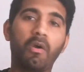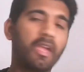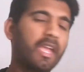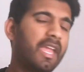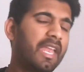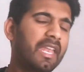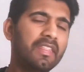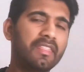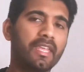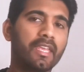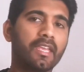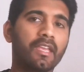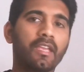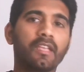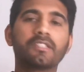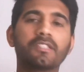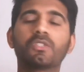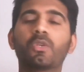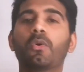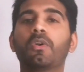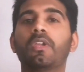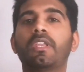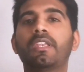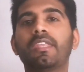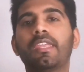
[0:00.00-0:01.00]
Anything.
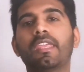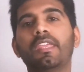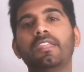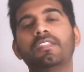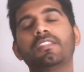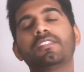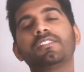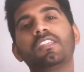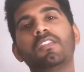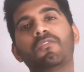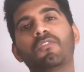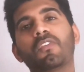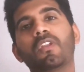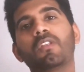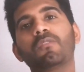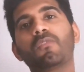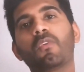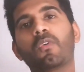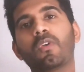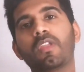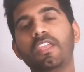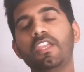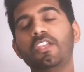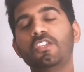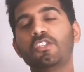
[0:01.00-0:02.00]
So it's different
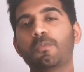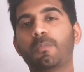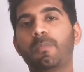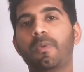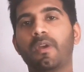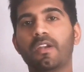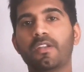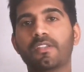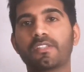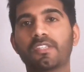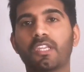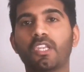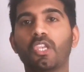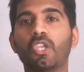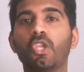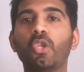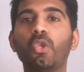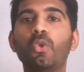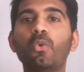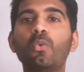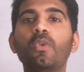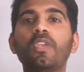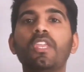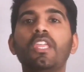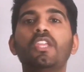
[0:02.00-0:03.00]
for each person.
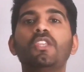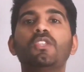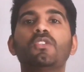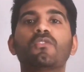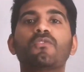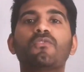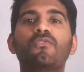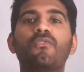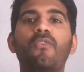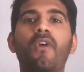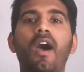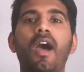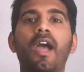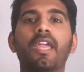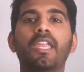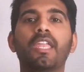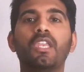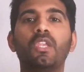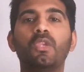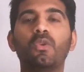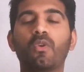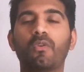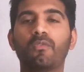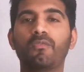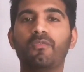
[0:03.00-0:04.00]
You need to
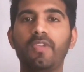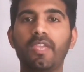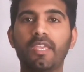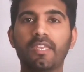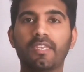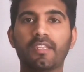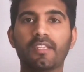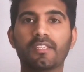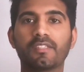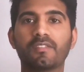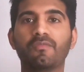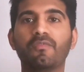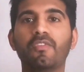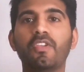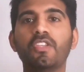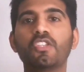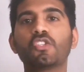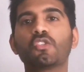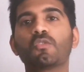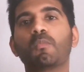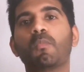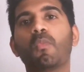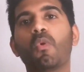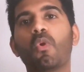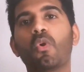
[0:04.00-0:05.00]
find your weakness.
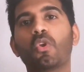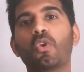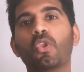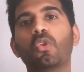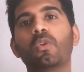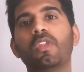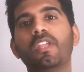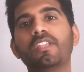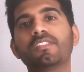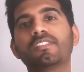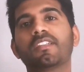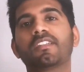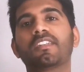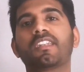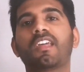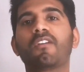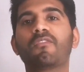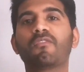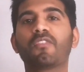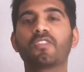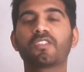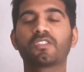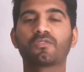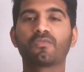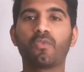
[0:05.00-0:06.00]
Which module is the
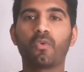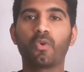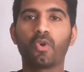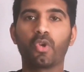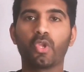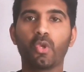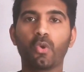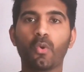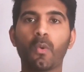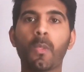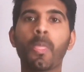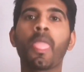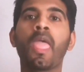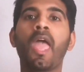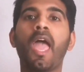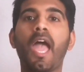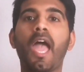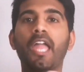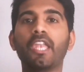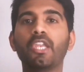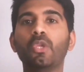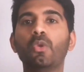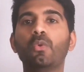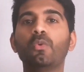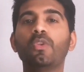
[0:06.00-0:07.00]
toughest for you?
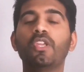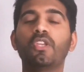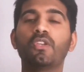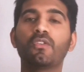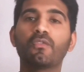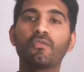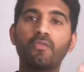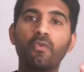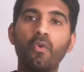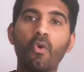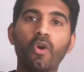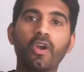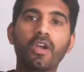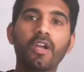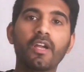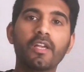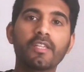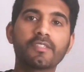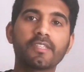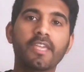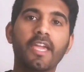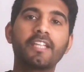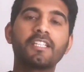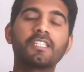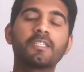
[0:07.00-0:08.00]
And you need to
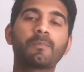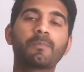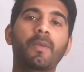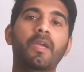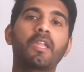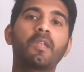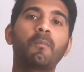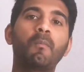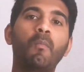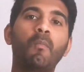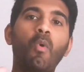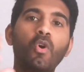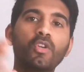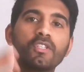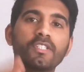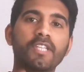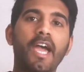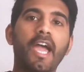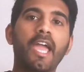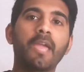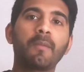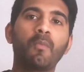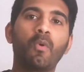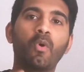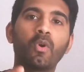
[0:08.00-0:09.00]
focus and spend more
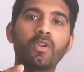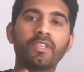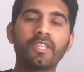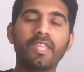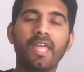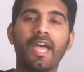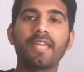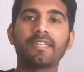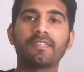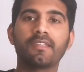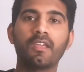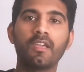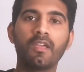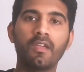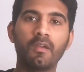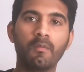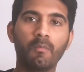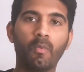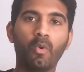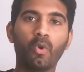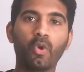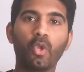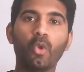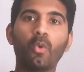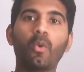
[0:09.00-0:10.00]
time on that
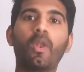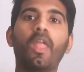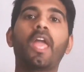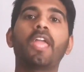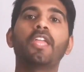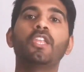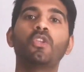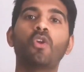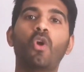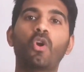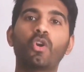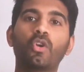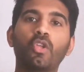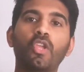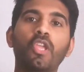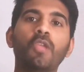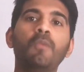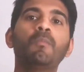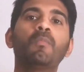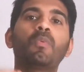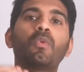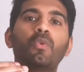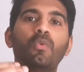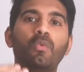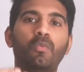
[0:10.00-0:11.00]
module in order to
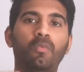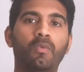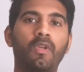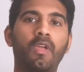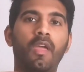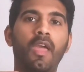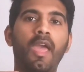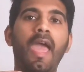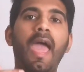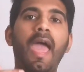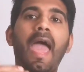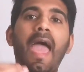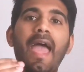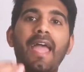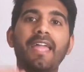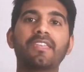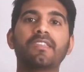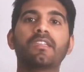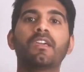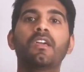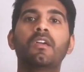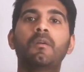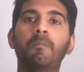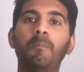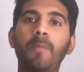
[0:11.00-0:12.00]
improve
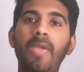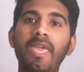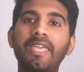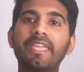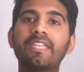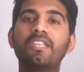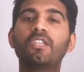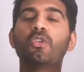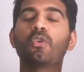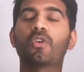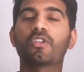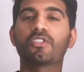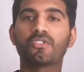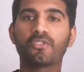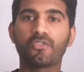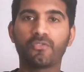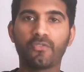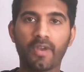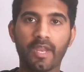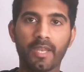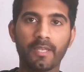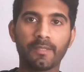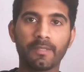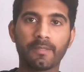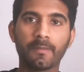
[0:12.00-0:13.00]
and make it your
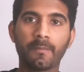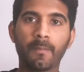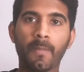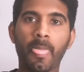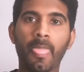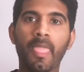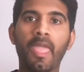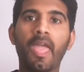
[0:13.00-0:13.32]
strength.